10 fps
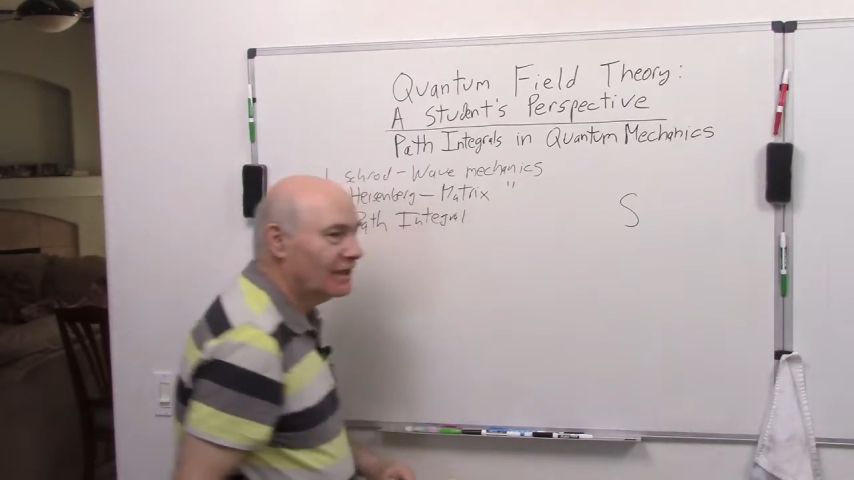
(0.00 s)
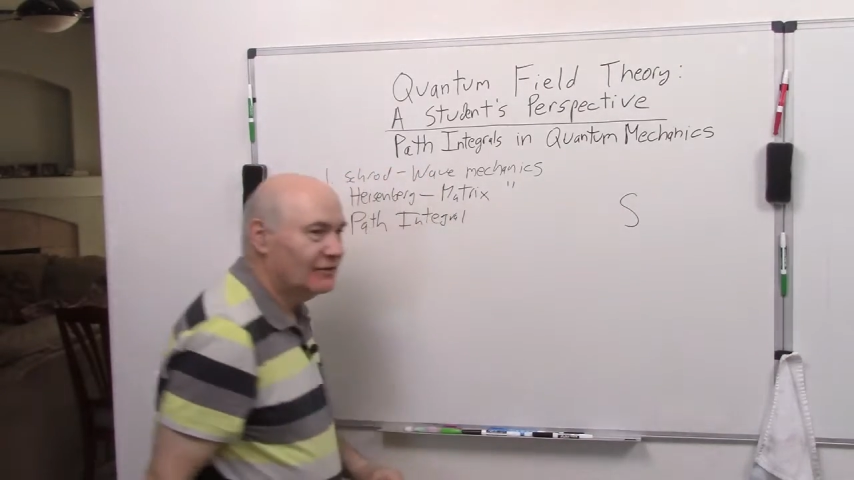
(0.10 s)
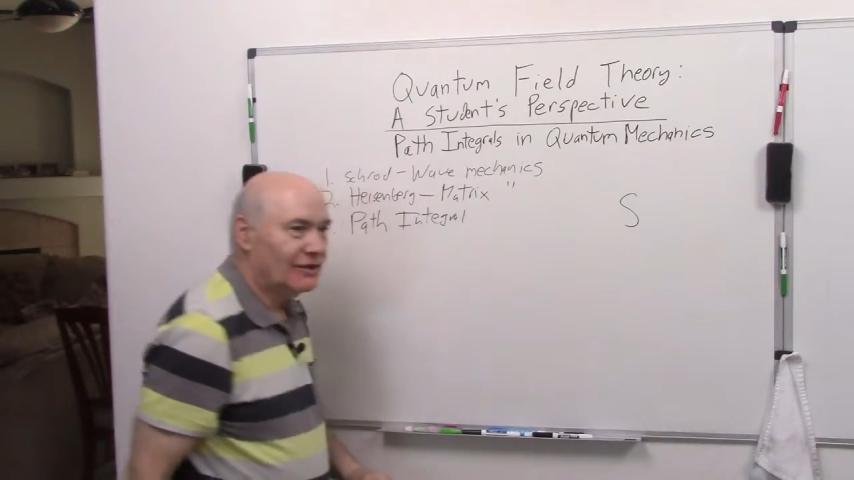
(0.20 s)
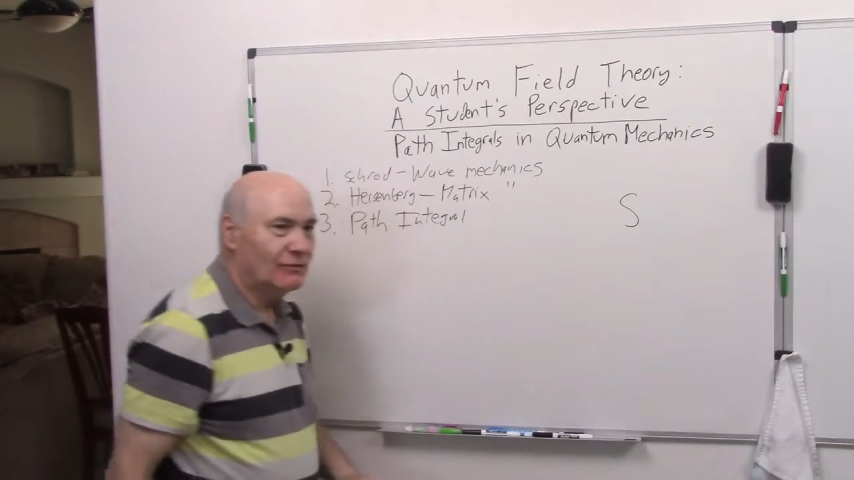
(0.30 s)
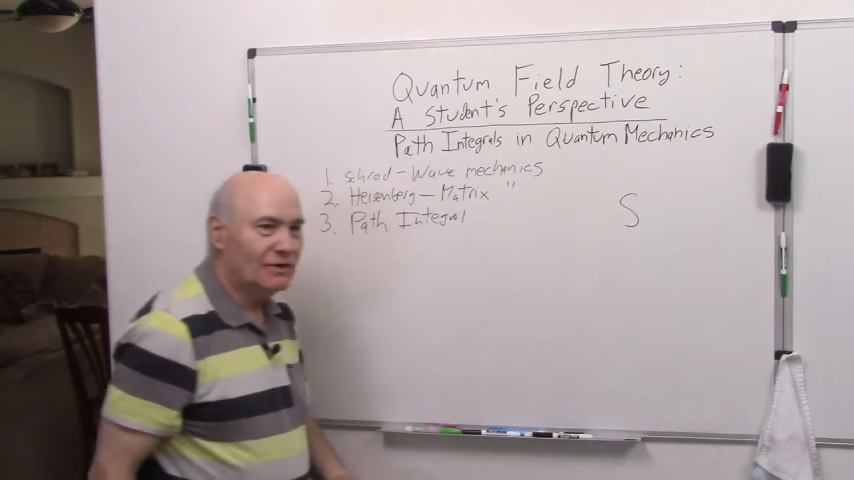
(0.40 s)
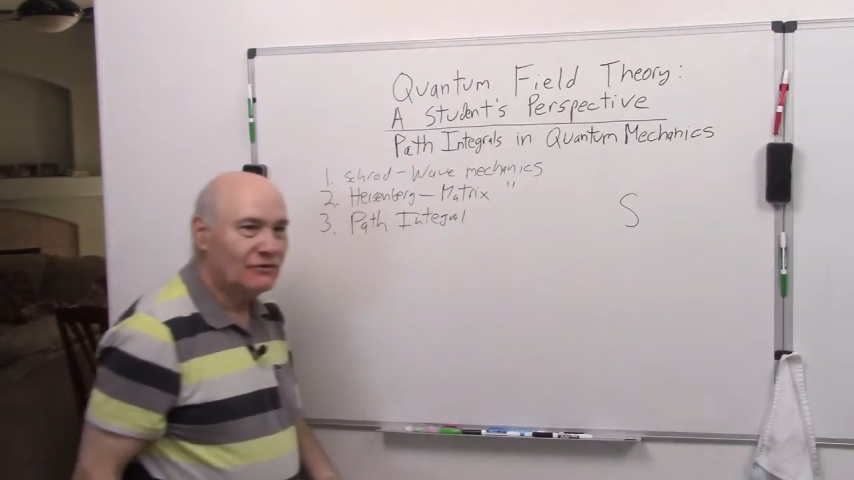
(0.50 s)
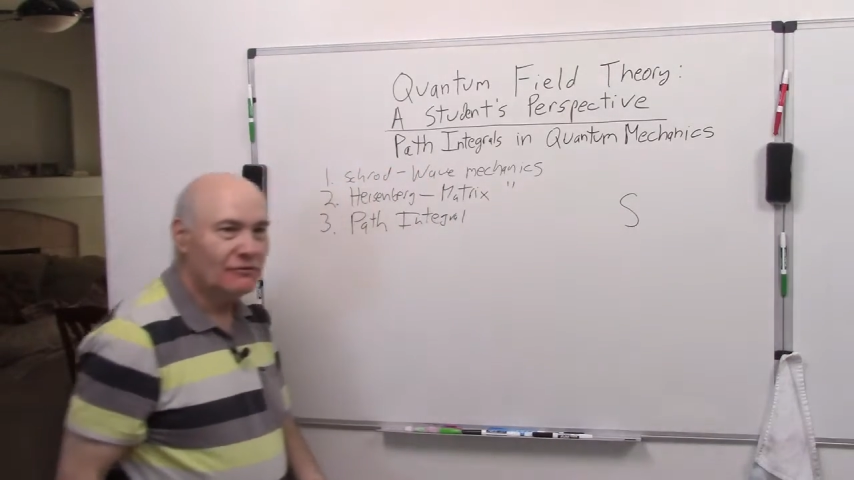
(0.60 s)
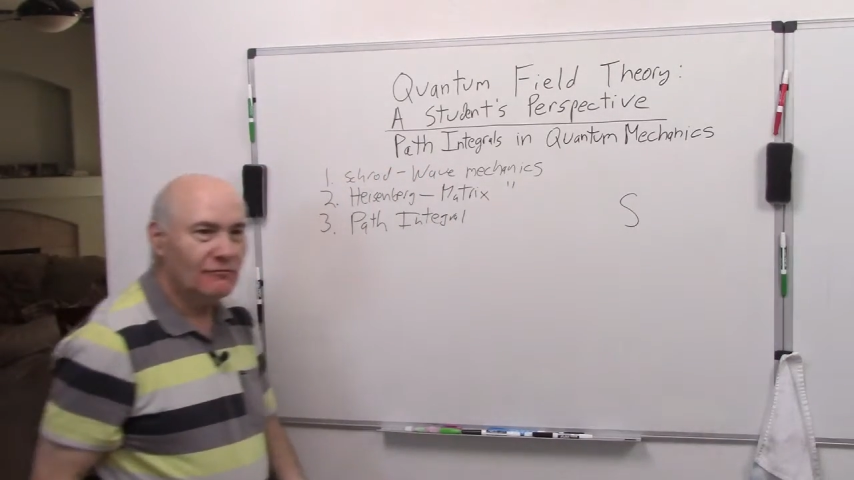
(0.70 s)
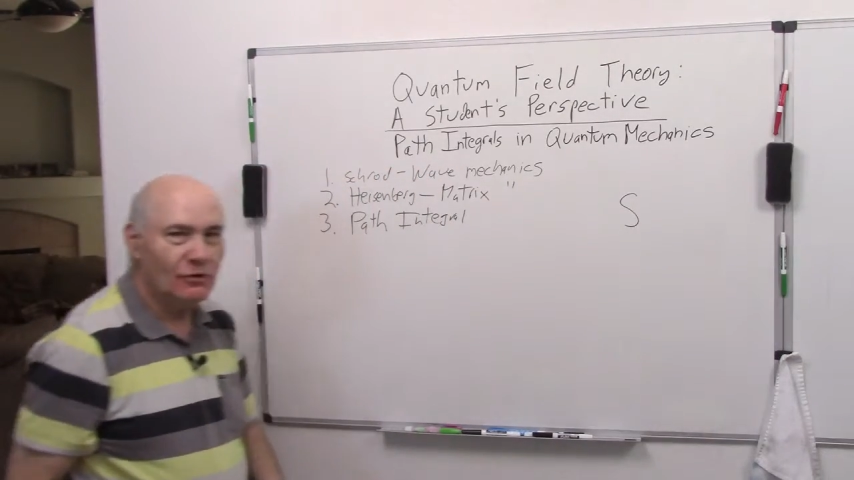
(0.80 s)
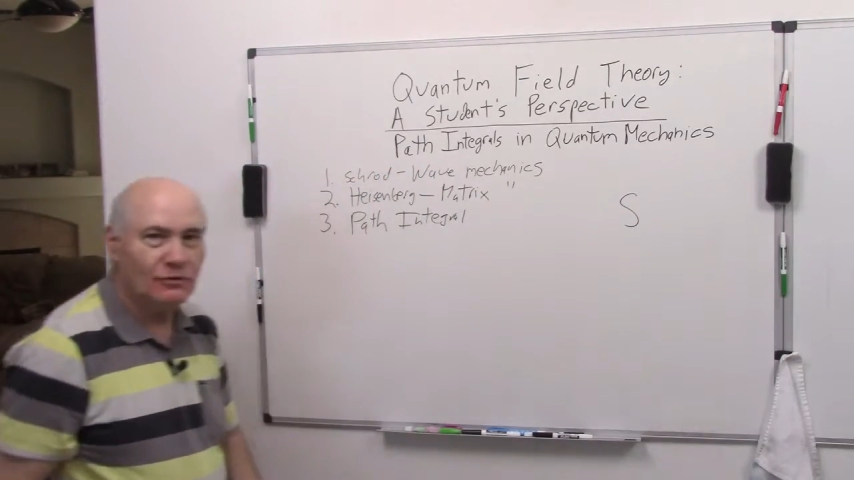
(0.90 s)
said, what's
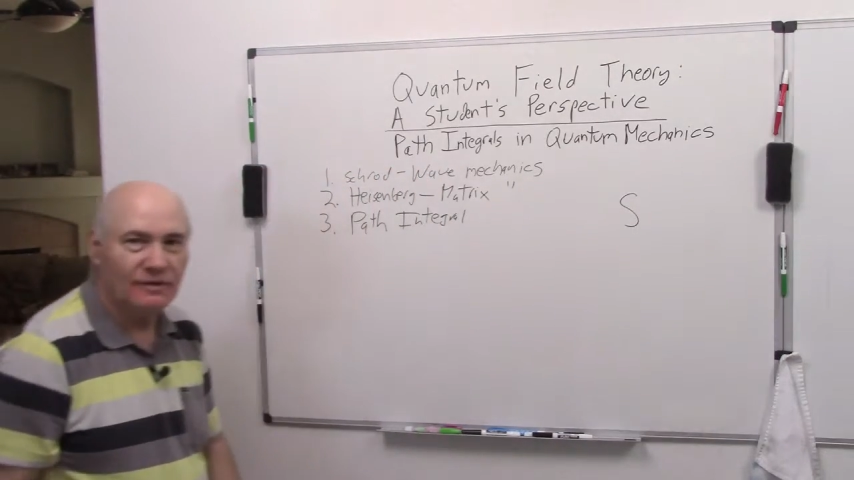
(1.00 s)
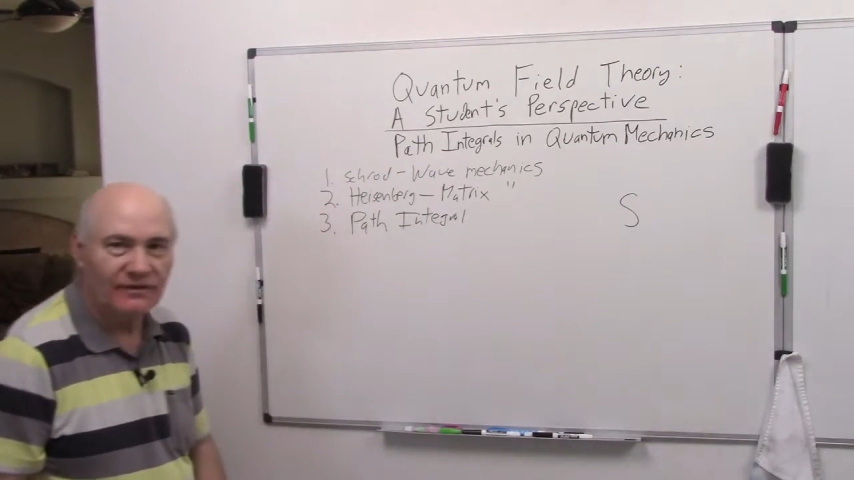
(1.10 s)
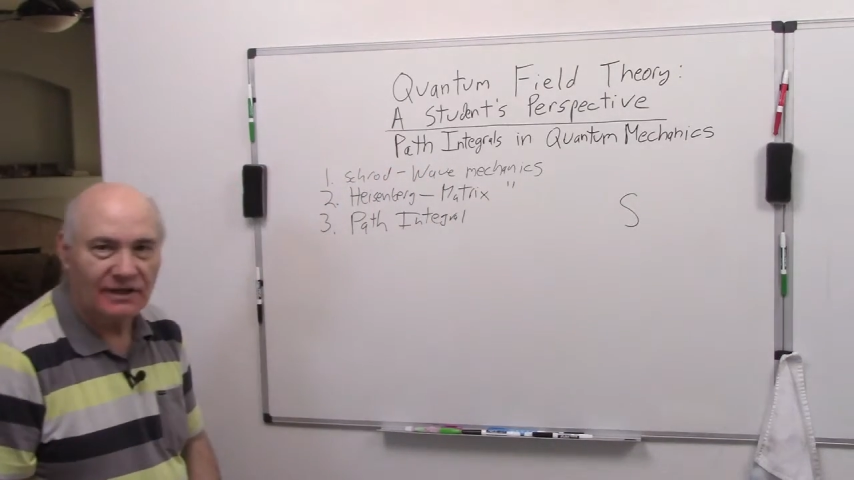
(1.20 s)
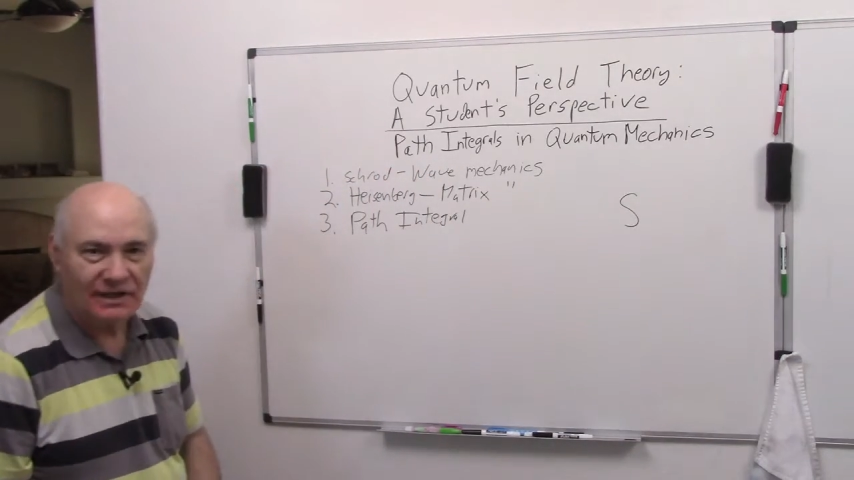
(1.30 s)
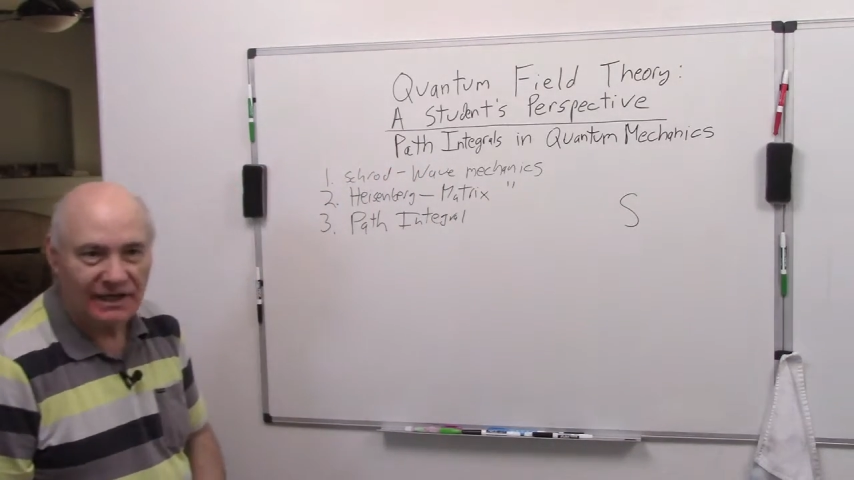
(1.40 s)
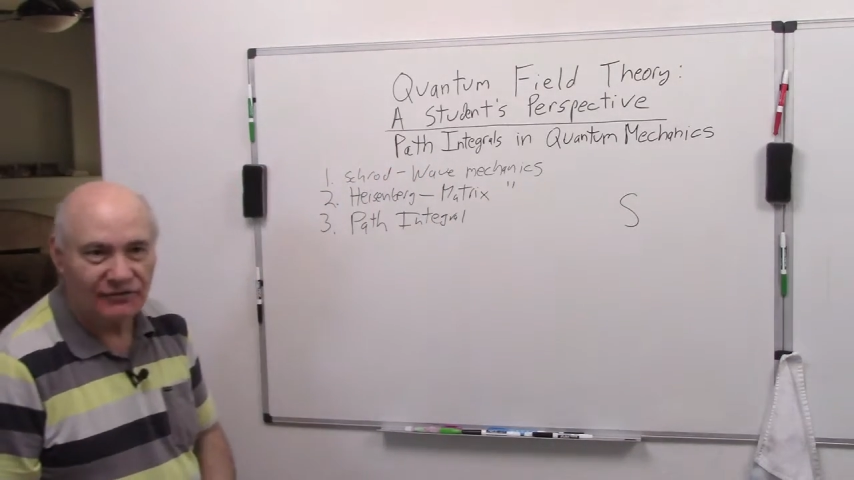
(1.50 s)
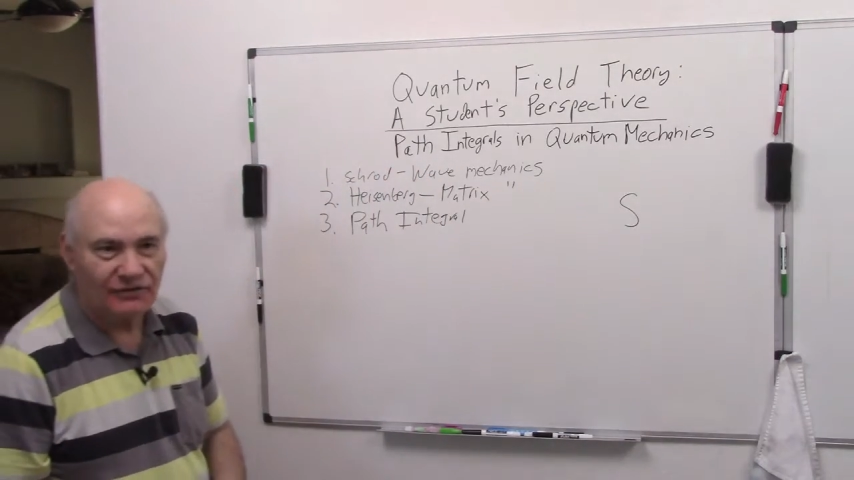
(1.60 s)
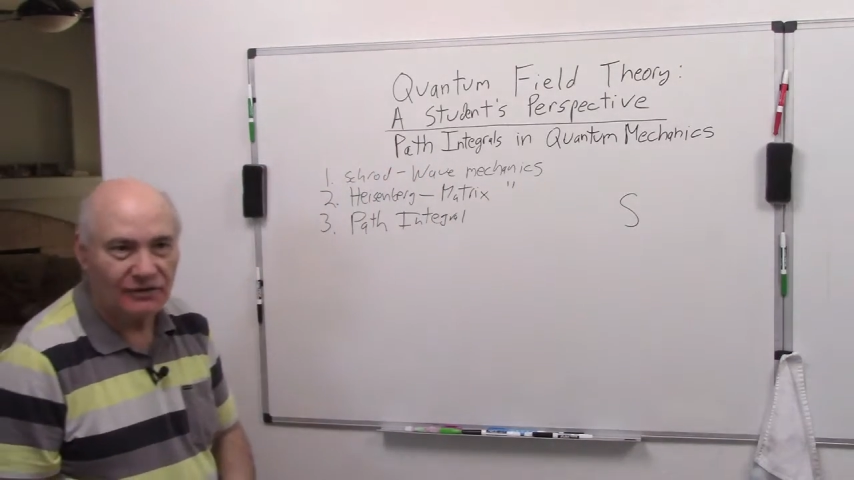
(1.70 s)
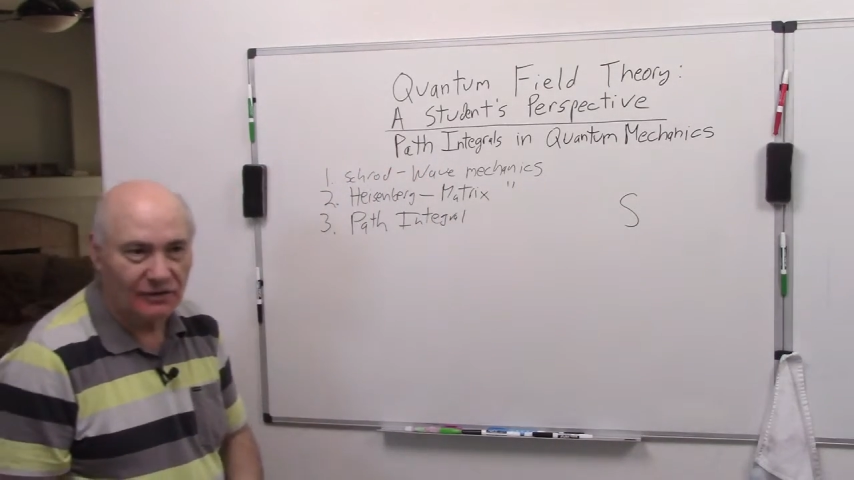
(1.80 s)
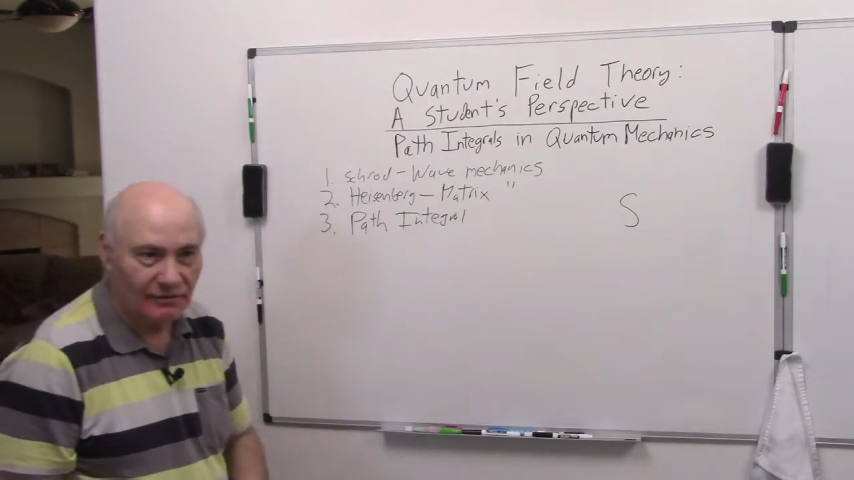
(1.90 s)
the role of the
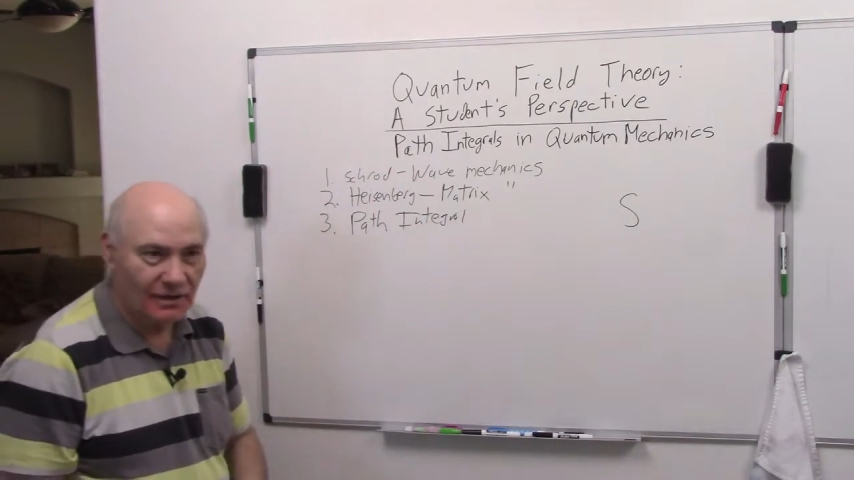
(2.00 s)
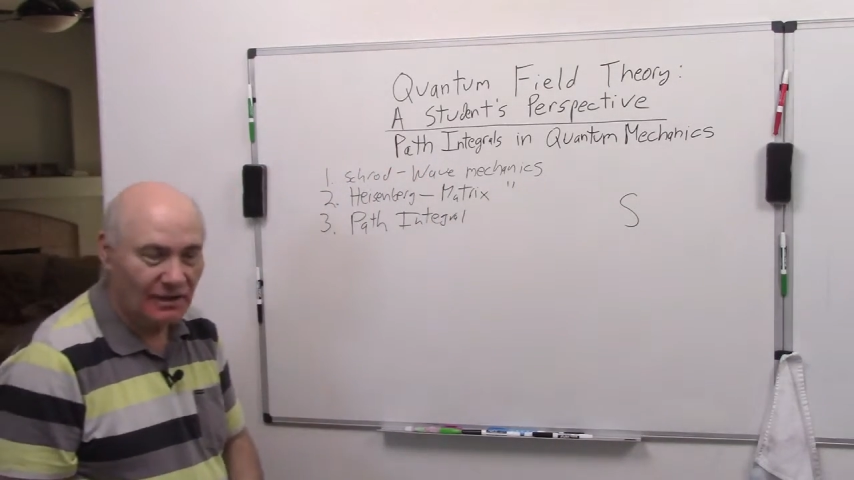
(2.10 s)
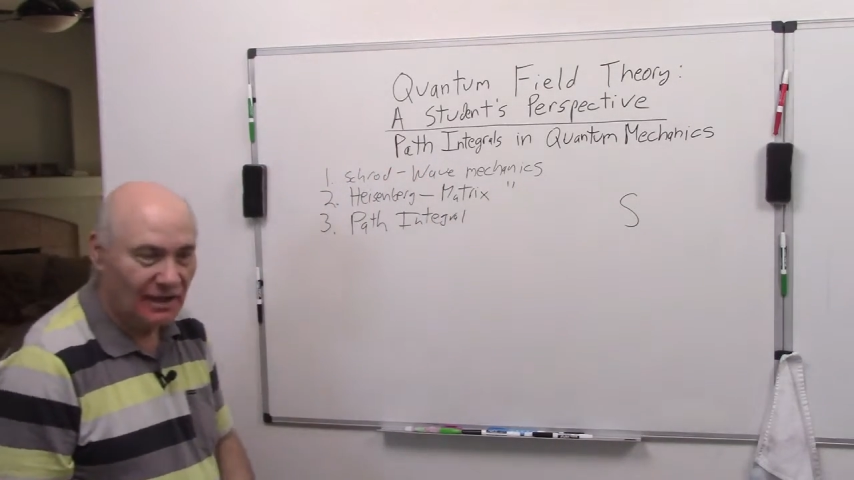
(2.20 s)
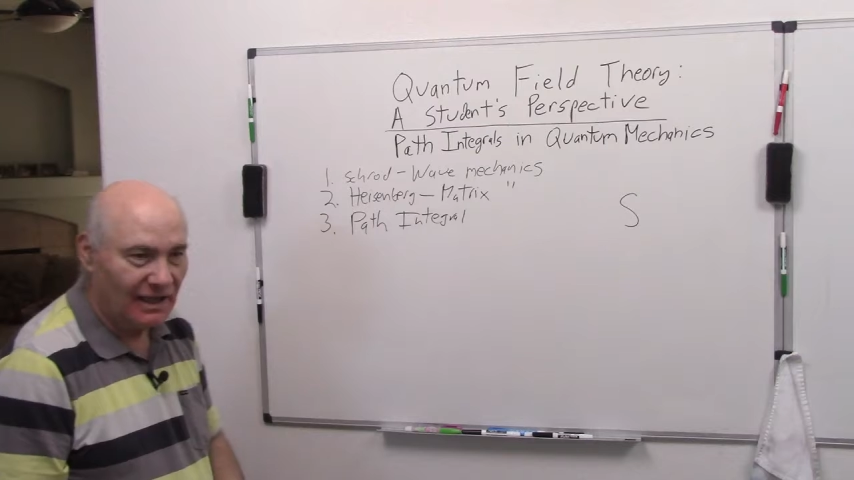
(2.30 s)
classical